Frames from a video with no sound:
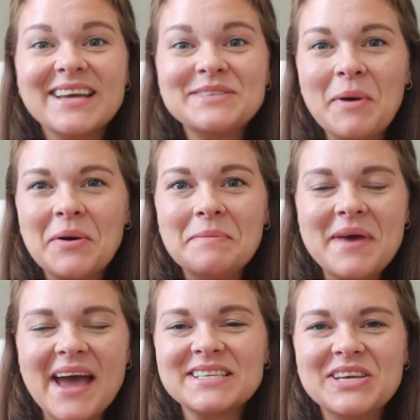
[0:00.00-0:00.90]
guys,
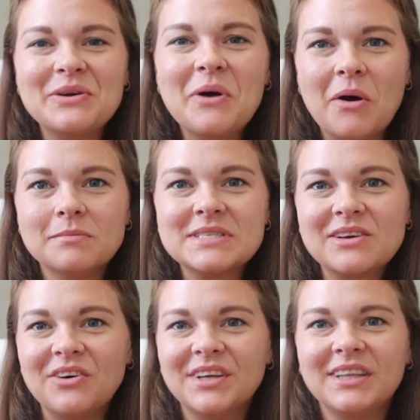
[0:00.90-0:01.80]
welcome back to
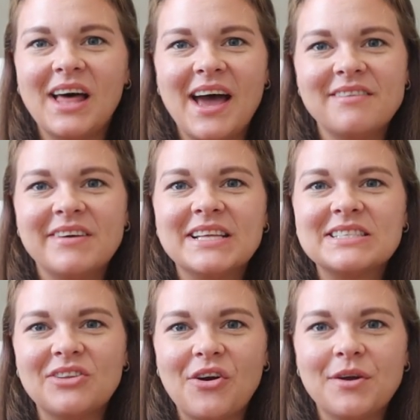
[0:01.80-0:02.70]
Homeschooling Life.
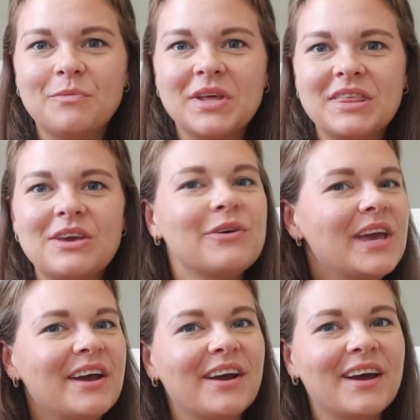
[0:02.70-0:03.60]
It's Lauren with you
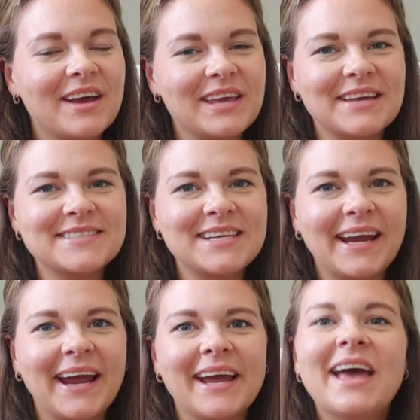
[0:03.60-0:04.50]
here again
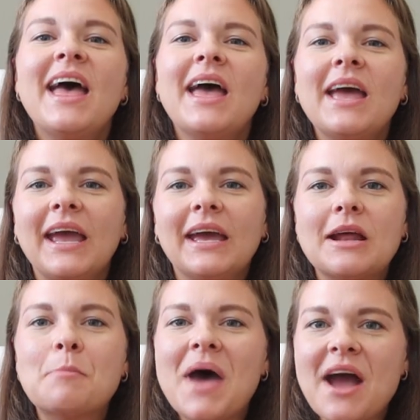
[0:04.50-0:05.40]
today,
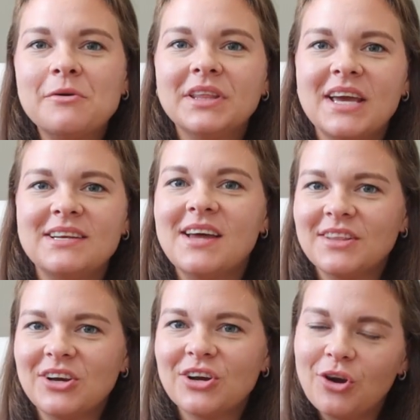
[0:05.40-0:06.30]
and I'm back with
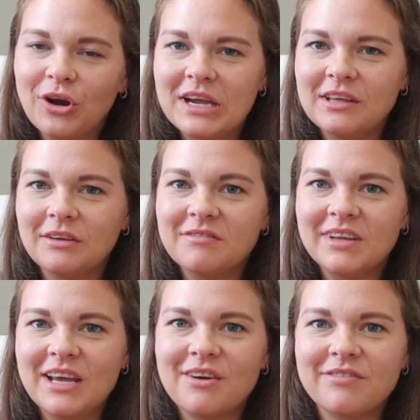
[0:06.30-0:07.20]
another curriculum
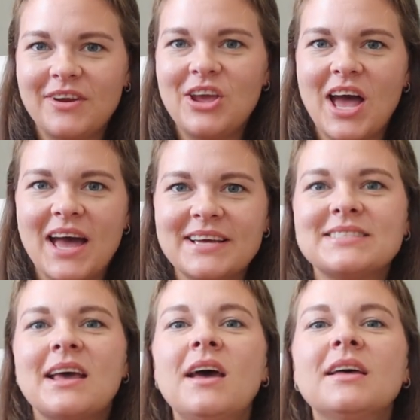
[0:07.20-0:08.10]
video for you
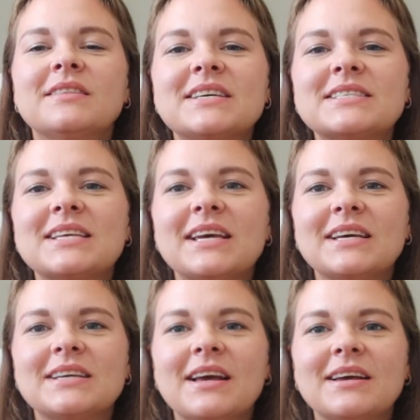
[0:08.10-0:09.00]
guys. This
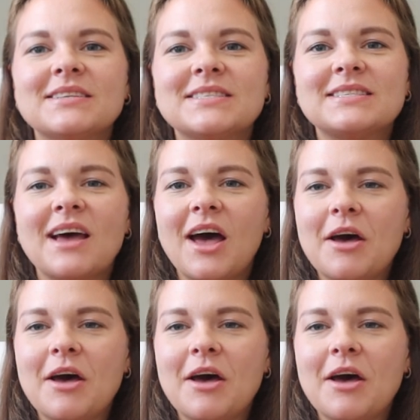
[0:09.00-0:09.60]
is